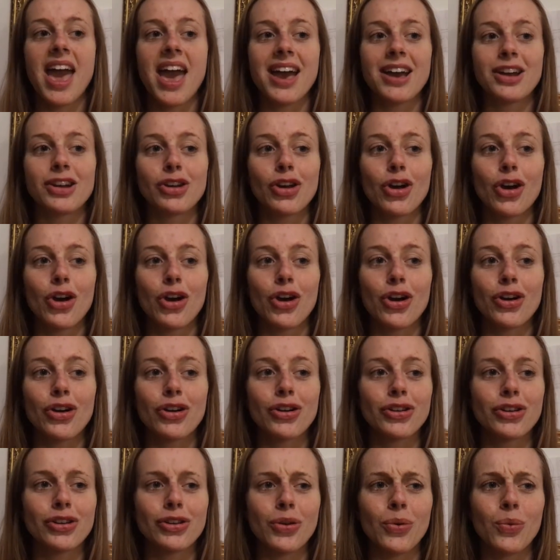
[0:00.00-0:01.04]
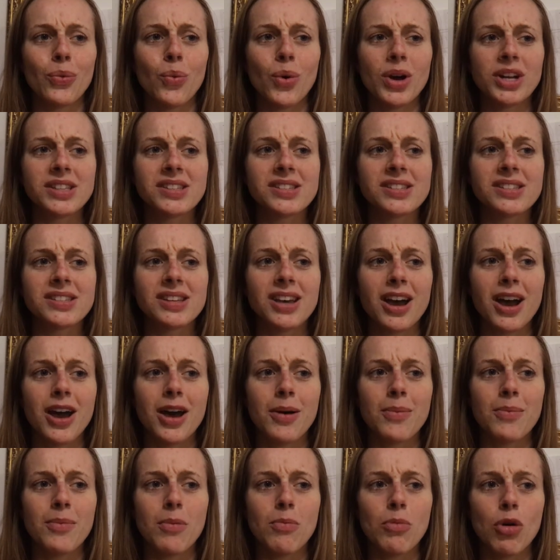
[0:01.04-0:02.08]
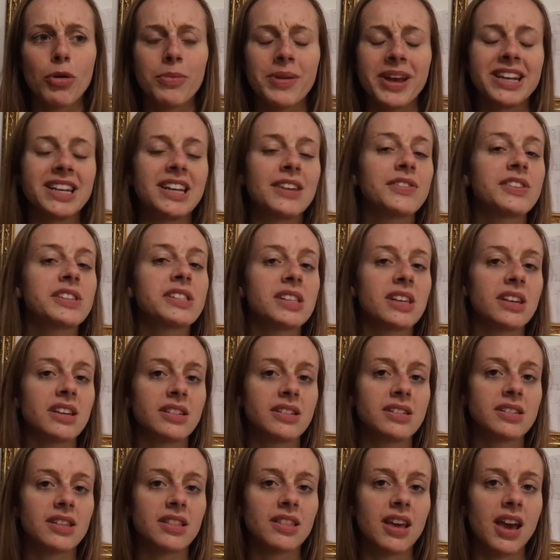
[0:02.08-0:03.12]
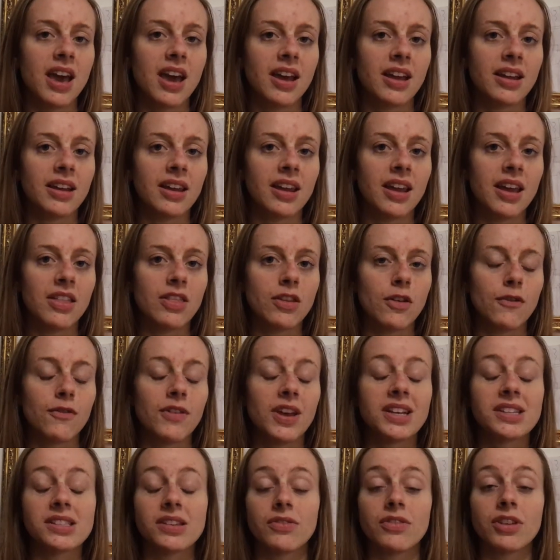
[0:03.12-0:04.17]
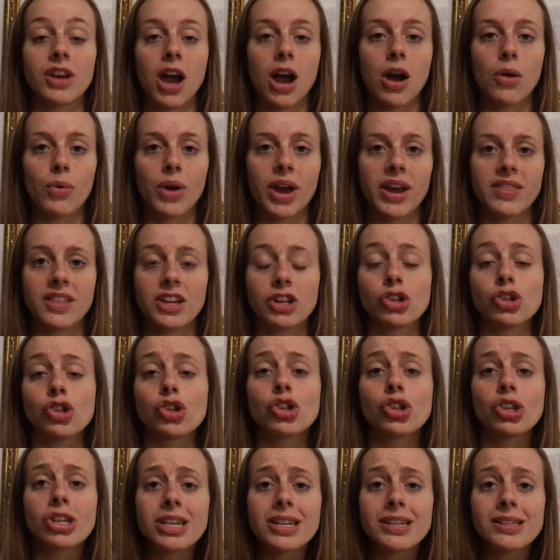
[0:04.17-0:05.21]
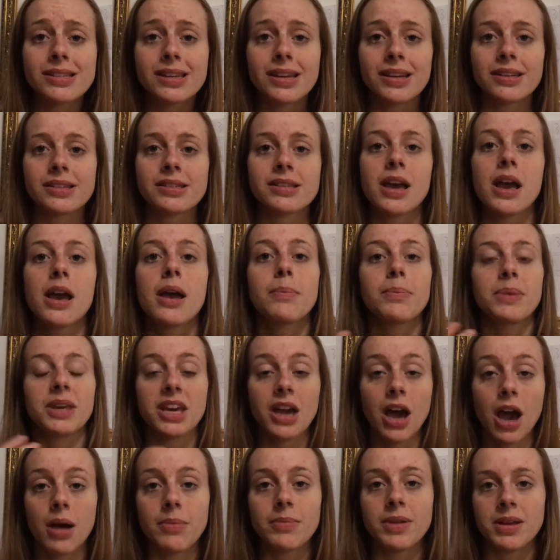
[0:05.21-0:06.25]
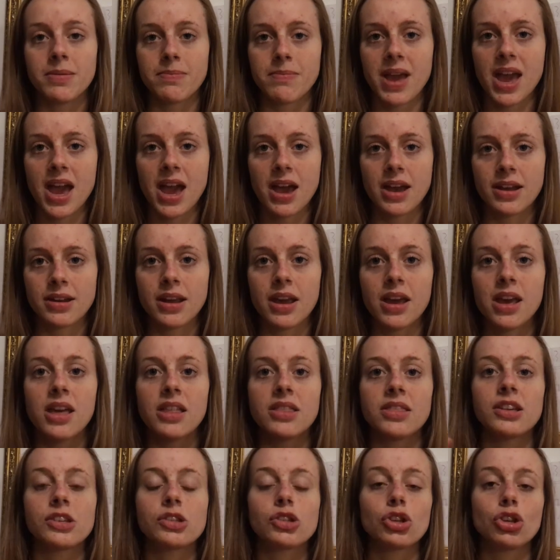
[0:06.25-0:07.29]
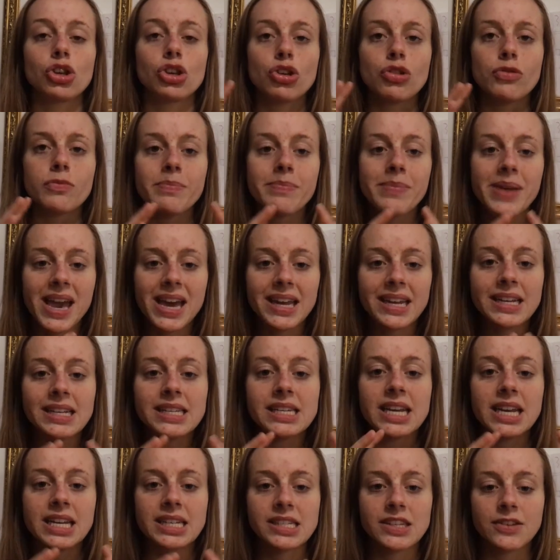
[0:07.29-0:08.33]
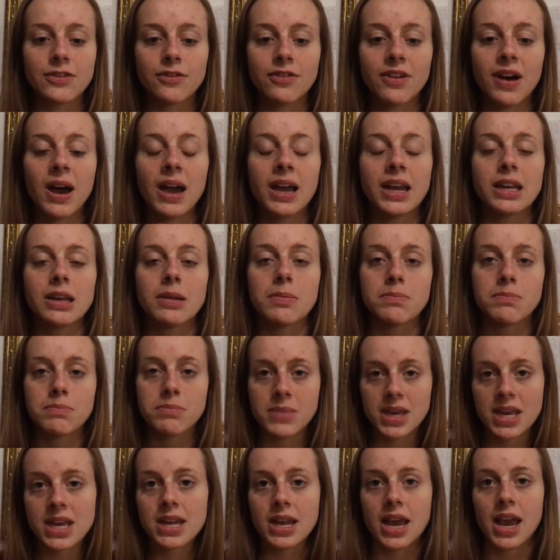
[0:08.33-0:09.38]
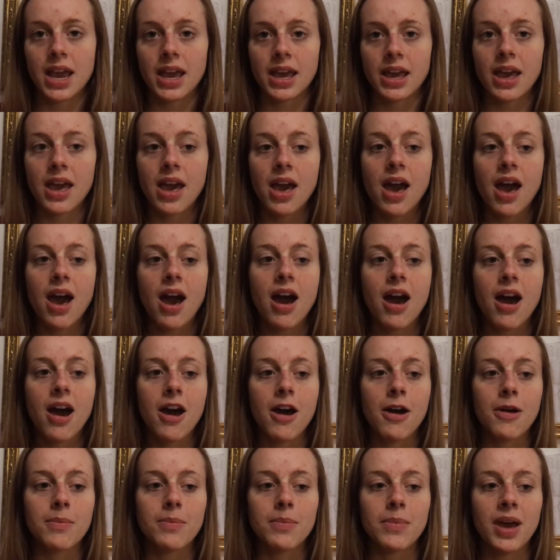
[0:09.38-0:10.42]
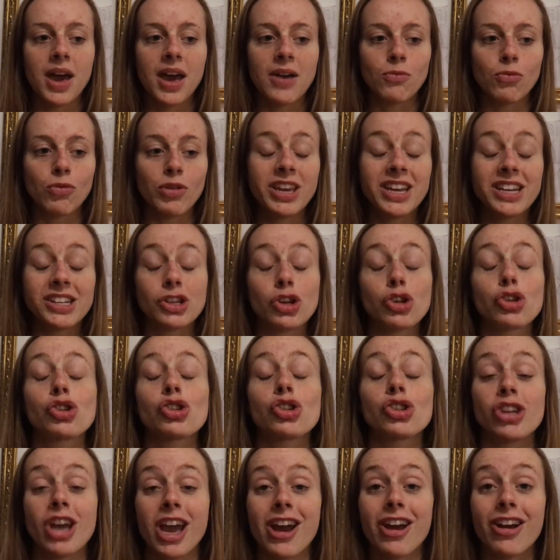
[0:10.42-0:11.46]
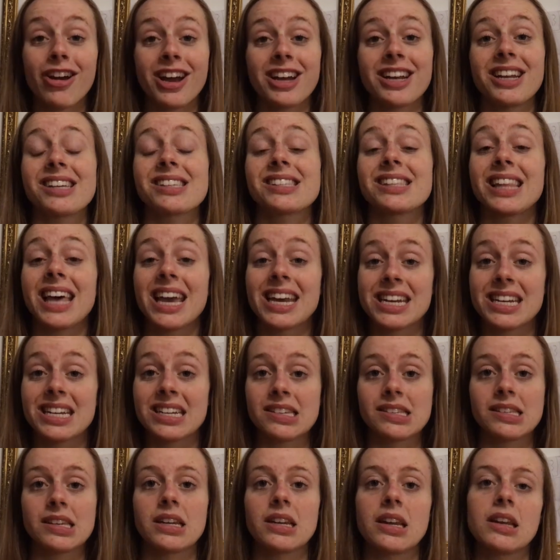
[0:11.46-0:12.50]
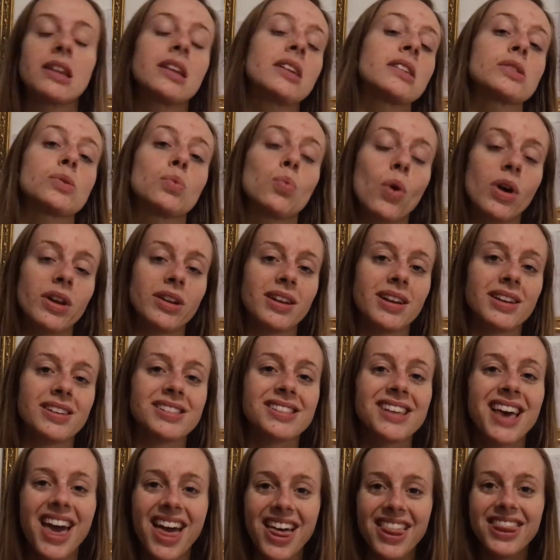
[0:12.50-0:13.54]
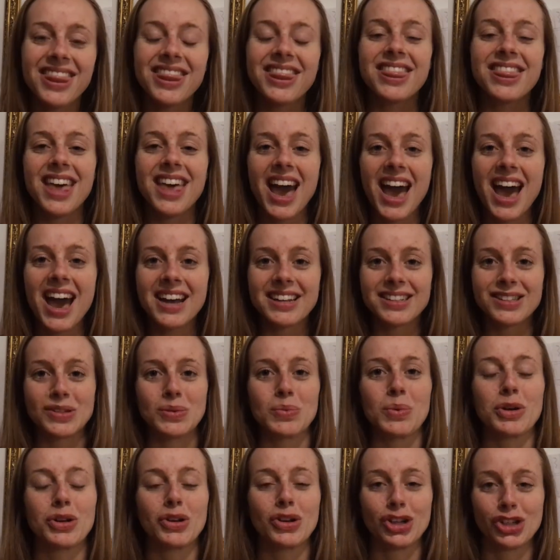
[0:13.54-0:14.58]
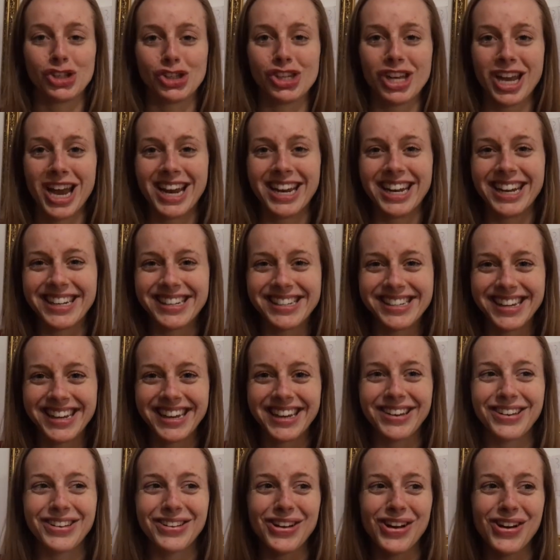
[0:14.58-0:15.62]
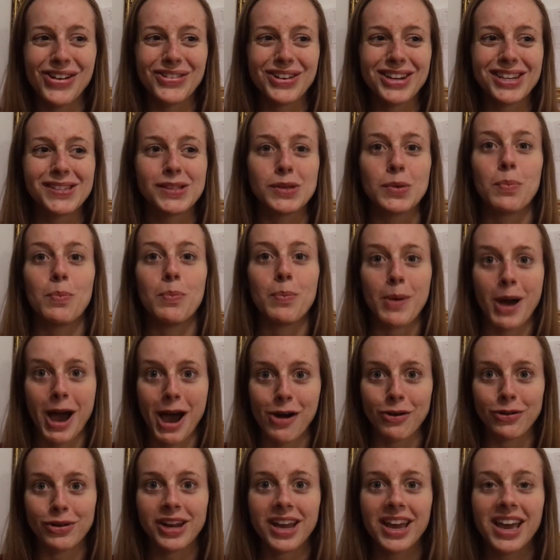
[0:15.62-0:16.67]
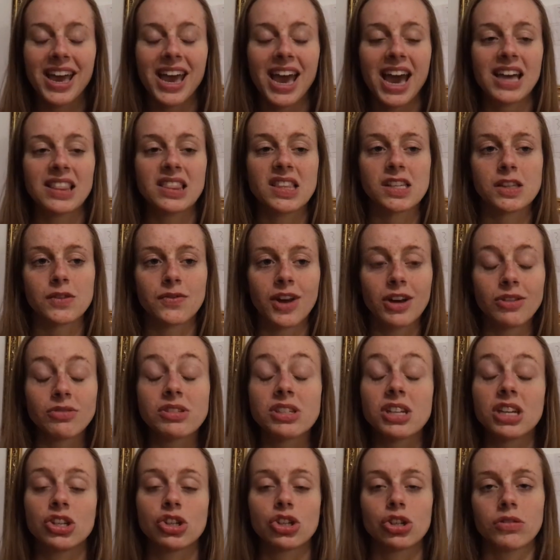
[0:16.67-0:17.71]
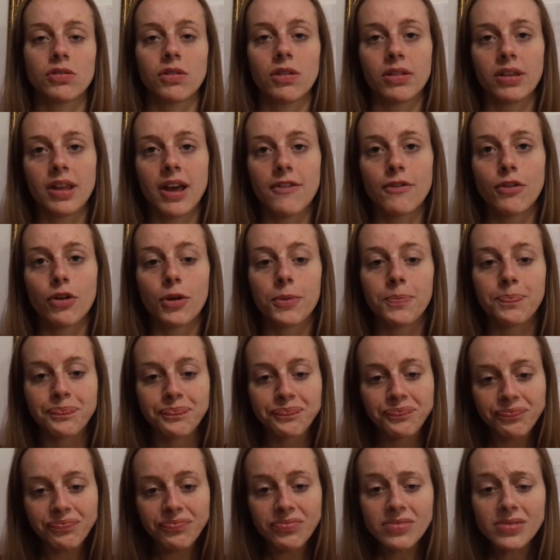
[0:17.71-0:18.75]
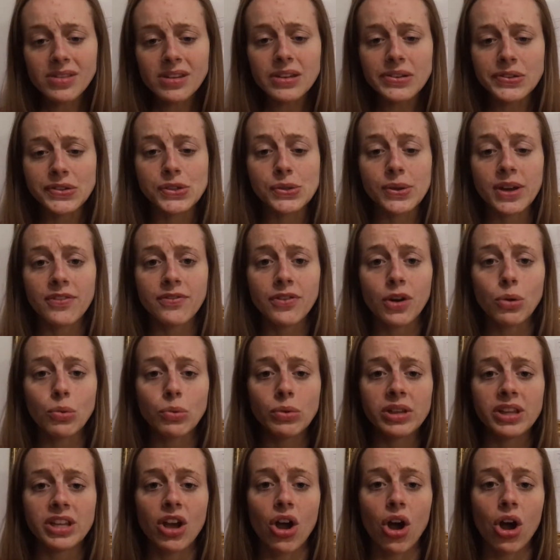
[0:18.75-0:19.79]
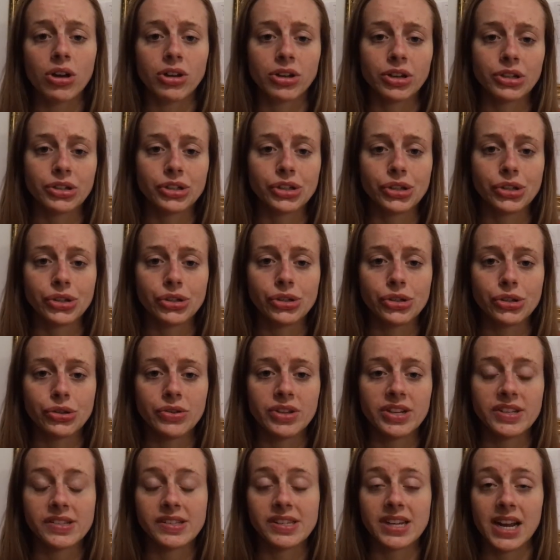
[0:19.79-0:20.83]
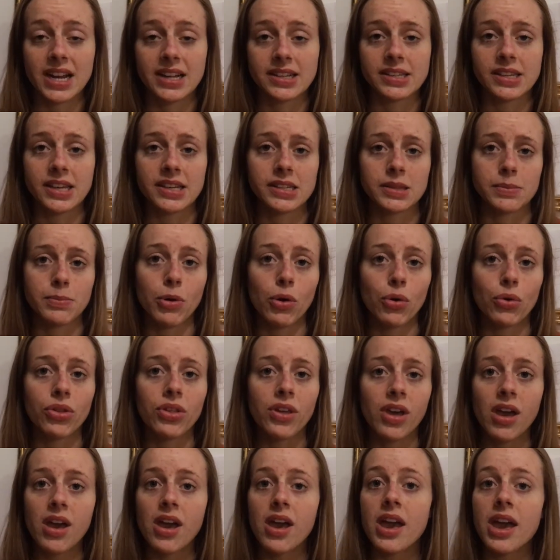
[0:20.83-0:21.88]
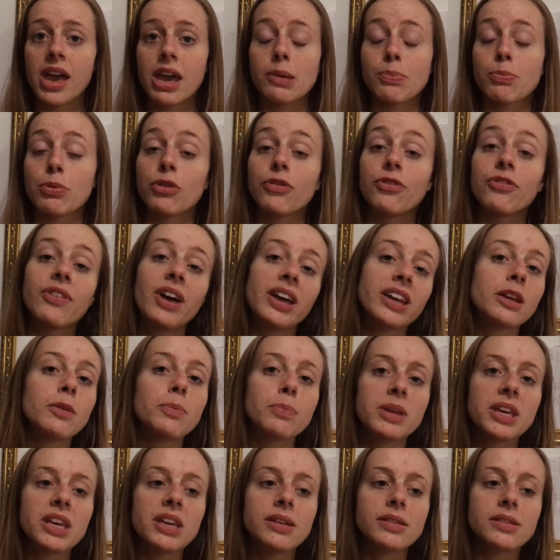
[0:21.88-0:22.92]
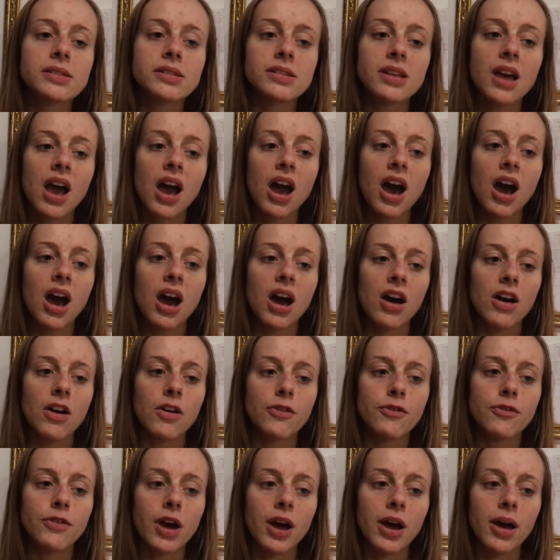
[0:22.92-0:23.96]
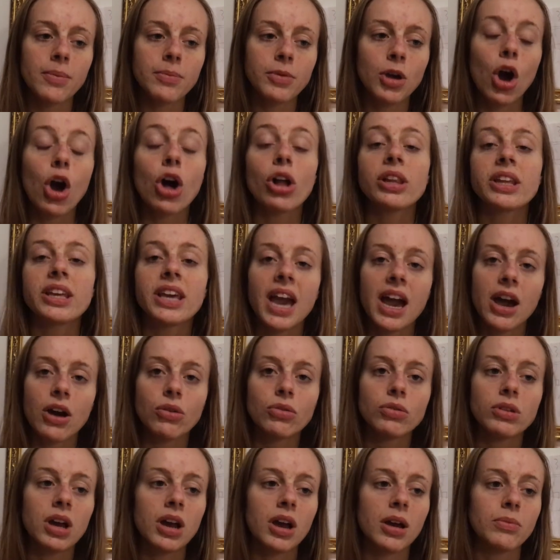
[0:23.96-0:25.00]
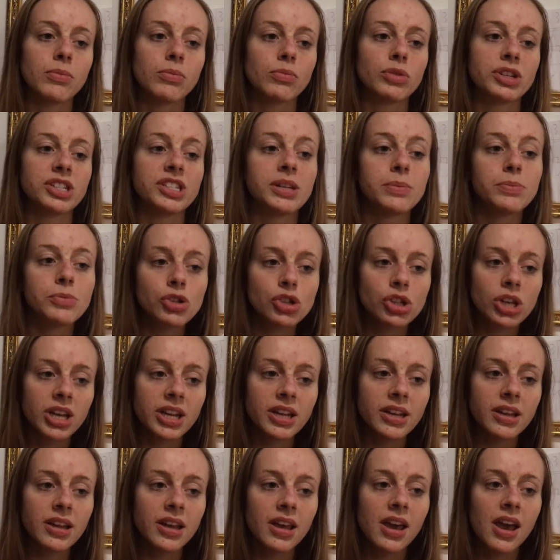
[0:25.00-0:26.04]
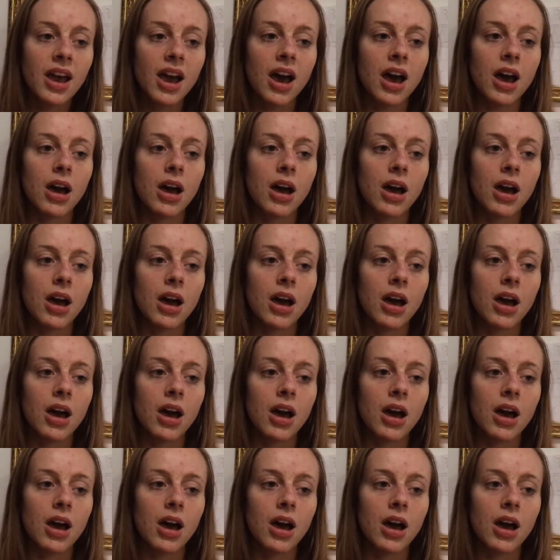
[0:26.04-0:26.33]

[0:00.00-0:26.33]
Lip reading: And, you know, what's more magnificent than the face of Yahweh, than Jesus becoming man, this humanity and divine meeting. And we get to share in his likeness and in his oneness. That's what Christianity, you know, is about at this foundational level. So I felt really honored to do this dance as both a prophetic piece of calling out redemption